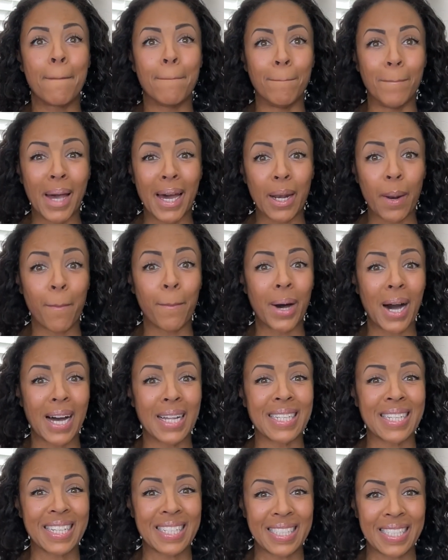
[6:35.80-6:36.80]

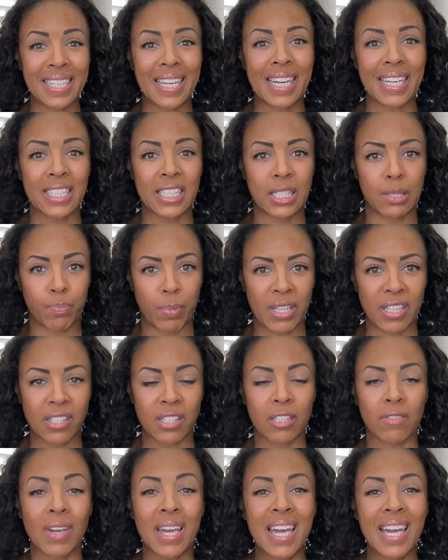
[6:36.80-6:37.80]
metabolically
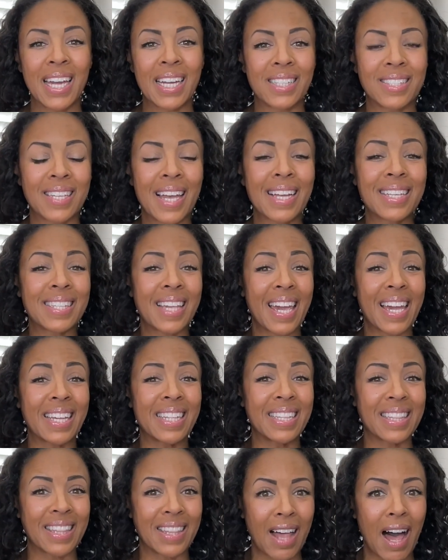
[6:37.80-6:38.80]
expensive. It takes a
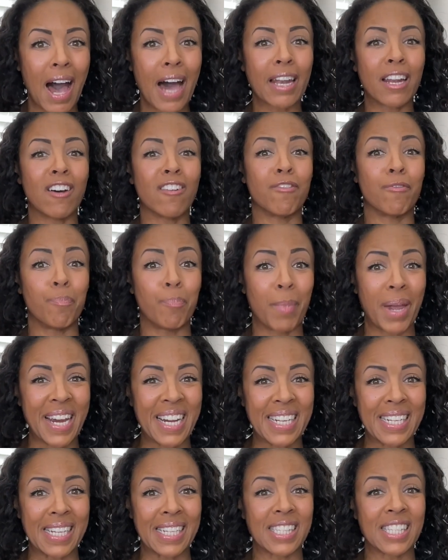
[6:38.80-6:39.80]
lot of
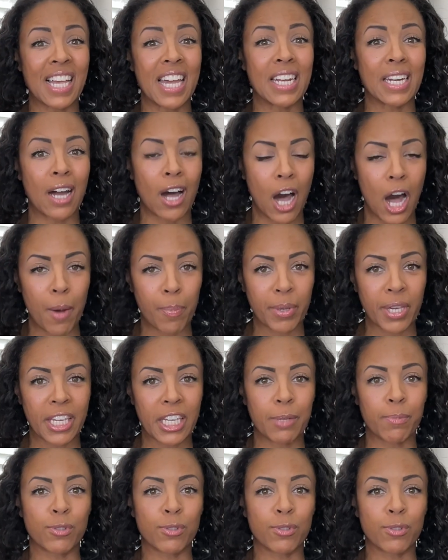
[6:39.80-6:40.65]
maintenance and upkeep.